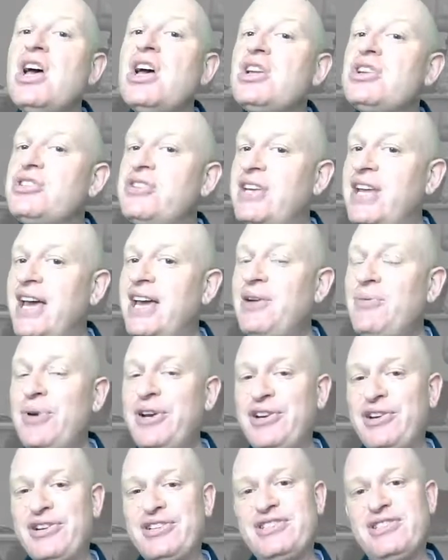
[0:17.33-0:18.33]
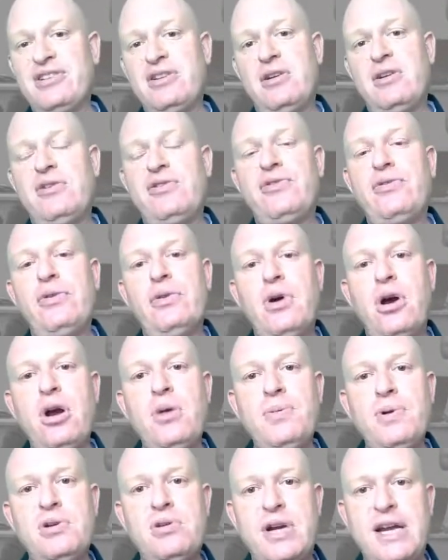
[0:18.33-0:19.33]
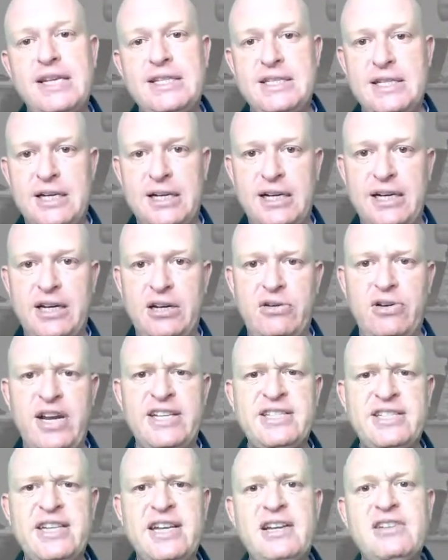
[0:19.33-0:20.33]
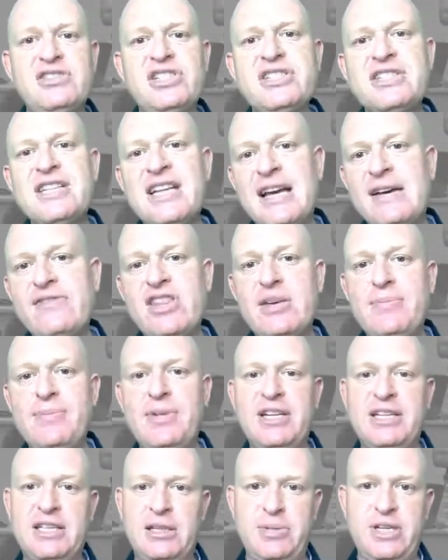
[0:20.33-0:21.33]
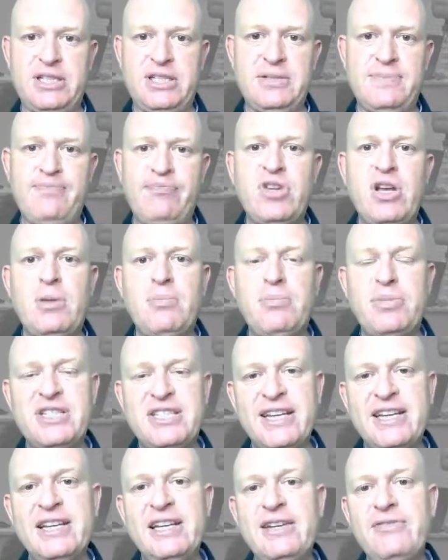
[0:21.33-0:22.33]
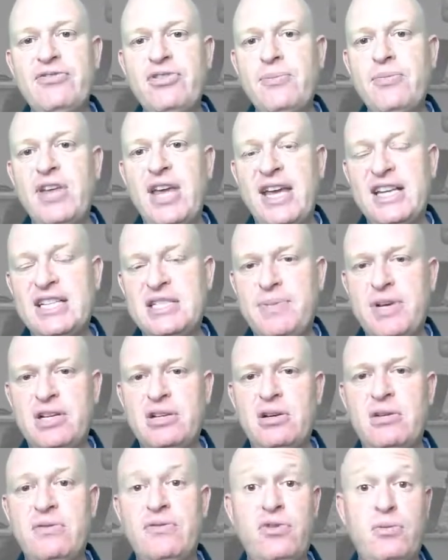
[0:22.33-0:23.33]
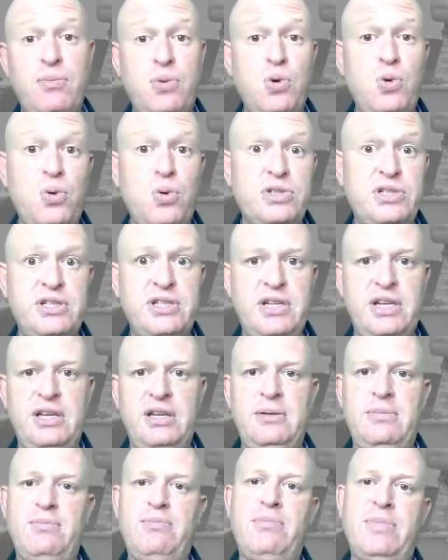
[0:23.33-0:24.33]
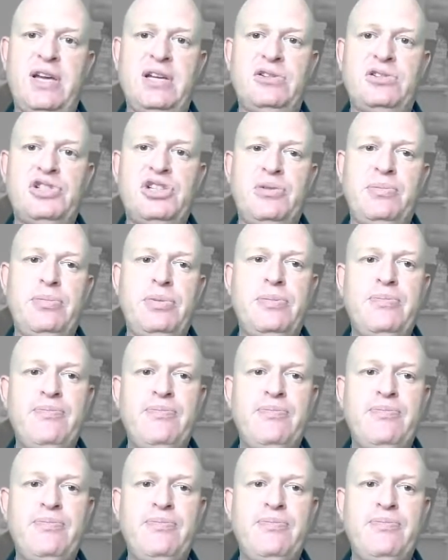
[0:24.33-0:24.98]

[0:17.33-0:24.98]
Today we're going to go through open rates and click rates, and I'll just cover them a little bit, particularly from the aspect of reports in Mailchimp.